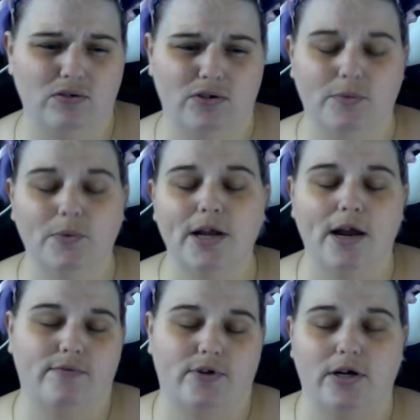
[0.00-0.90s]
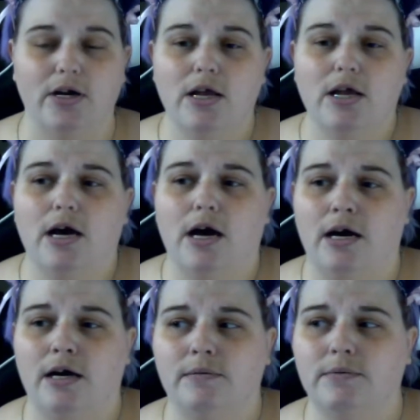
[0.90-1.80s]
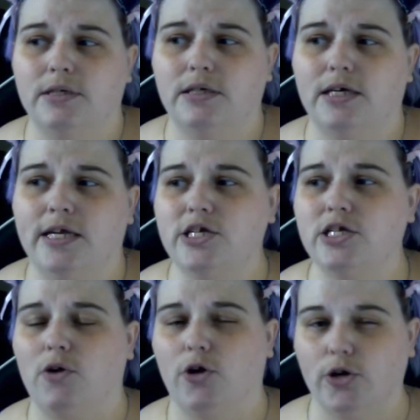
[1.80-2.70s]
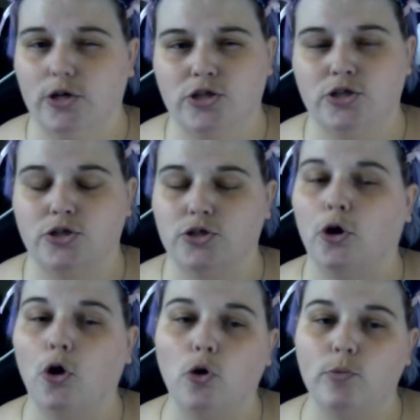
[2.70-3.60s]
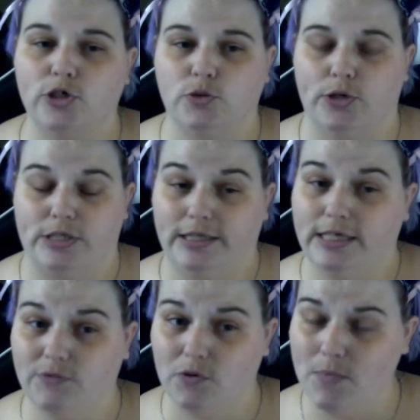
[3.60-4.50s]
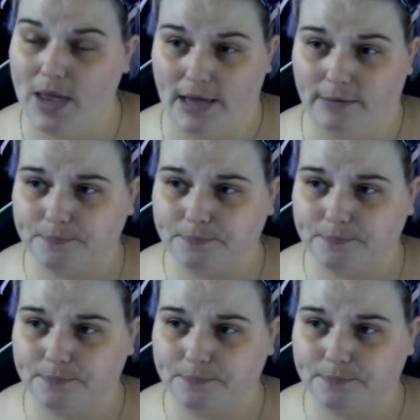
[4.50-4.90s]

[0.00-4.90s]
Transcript: or whatever, it just hurts so much worse, at least for me.